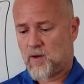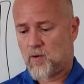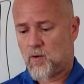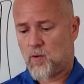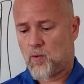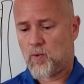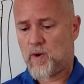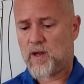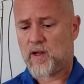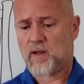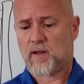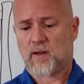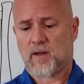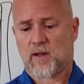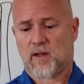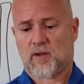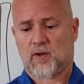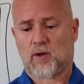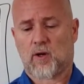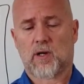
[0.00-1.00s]
We
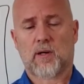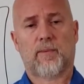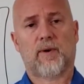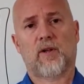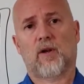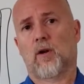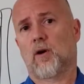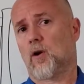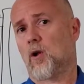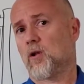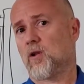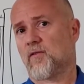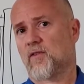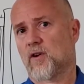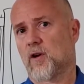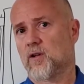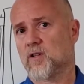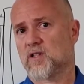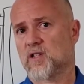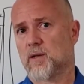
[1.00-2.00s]
talk about a lot of
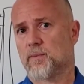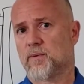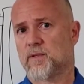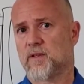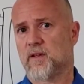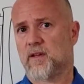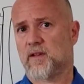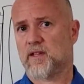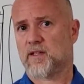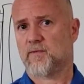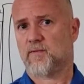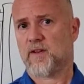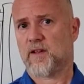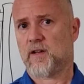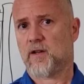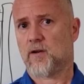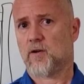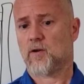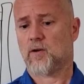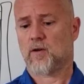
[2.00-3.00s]
concepts in this
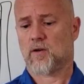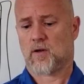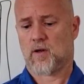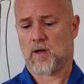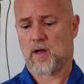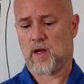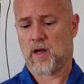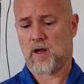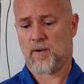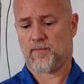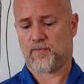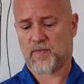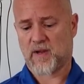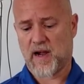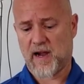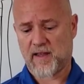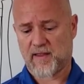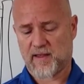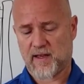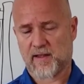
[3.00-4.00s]
video,
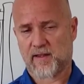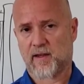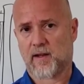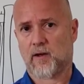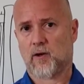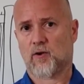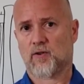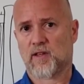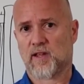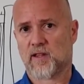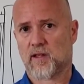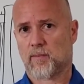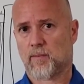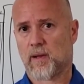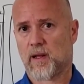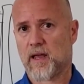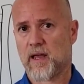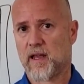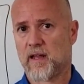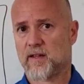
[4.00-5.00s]
high theta and low theta
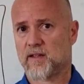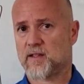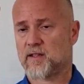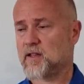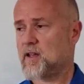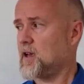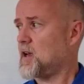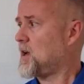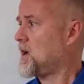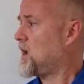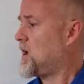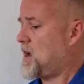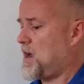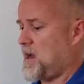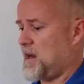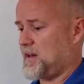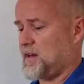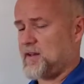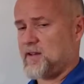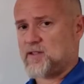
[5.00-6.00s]
plates,
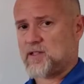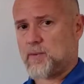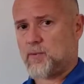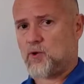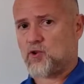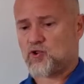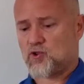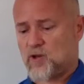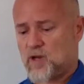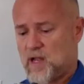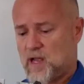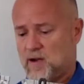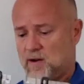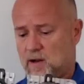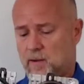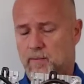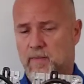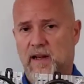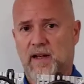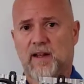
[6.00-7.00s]
and the distribution
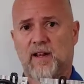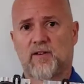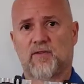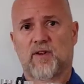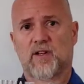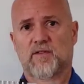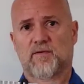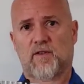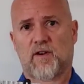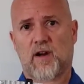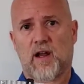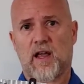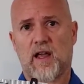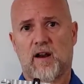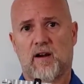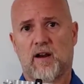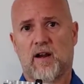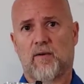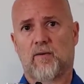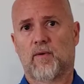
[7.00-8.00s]
area, main heat transfer
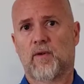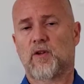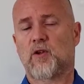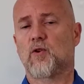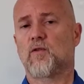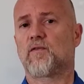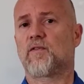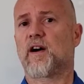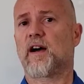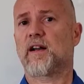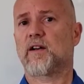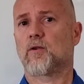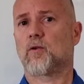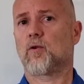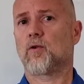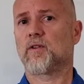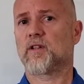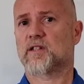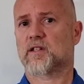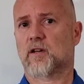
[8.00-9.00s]
area. You find
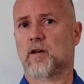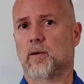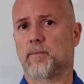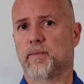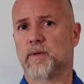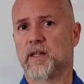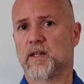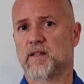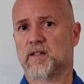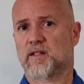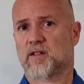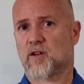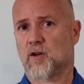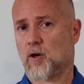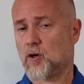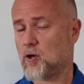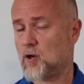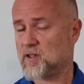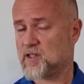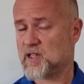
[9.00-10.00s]
all these
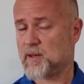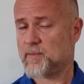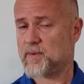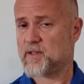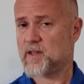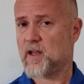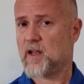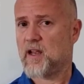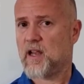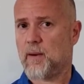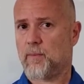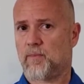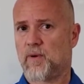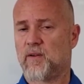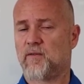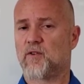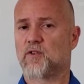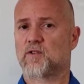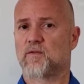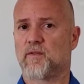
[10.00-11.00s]
concepts in
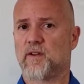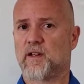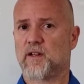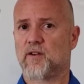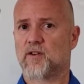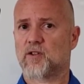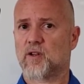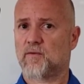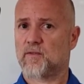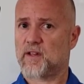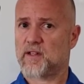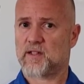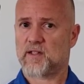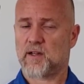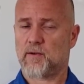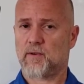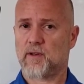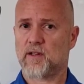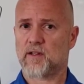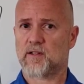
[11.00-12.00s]
previous videos of this
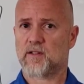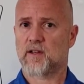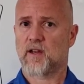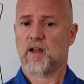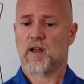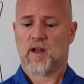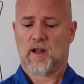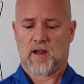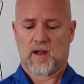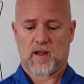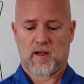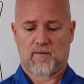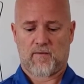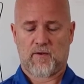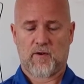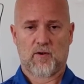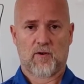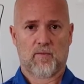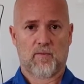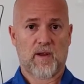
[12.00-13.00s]
series if
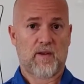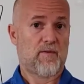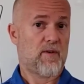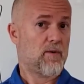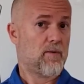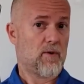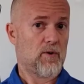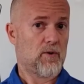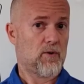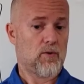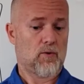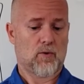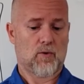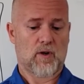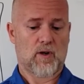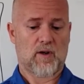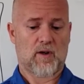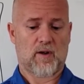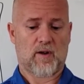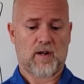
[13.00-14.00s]
you want to,
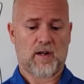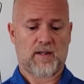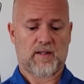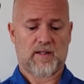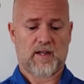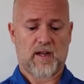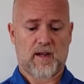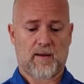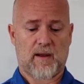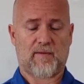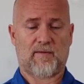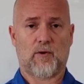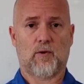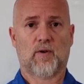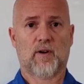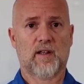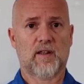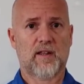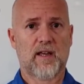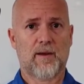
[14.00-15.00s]
let's say, have a
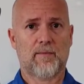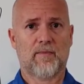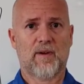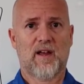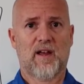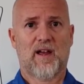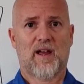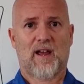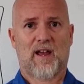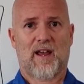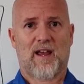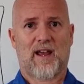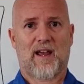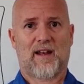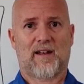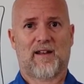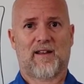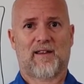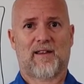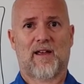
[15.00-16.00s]
look at them.
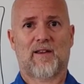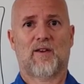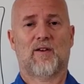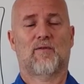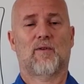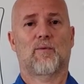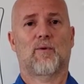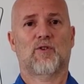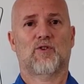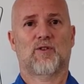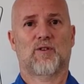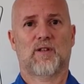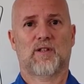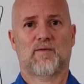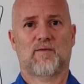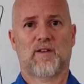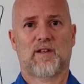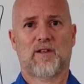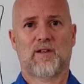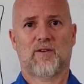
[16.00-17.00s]
And thank you for watching this
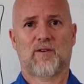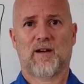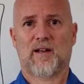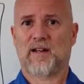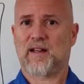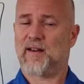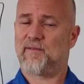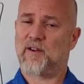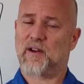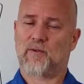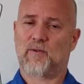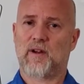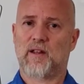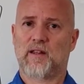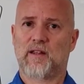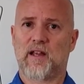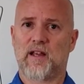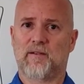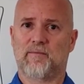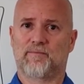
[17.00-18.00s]
video and have a great
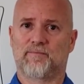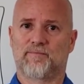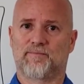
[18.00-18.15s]
day.